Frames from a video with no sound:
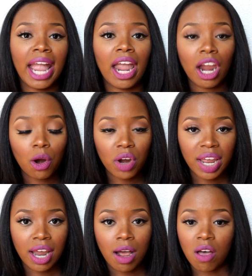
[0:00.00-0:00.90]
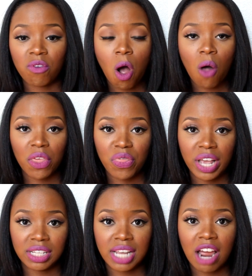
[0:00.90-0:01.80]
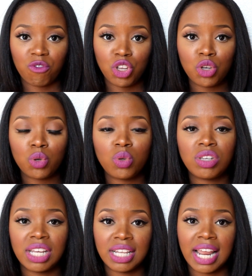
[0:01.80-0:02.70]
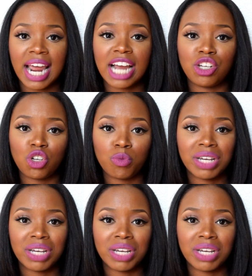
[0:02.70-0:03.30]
area of all the things that I've used and that I do,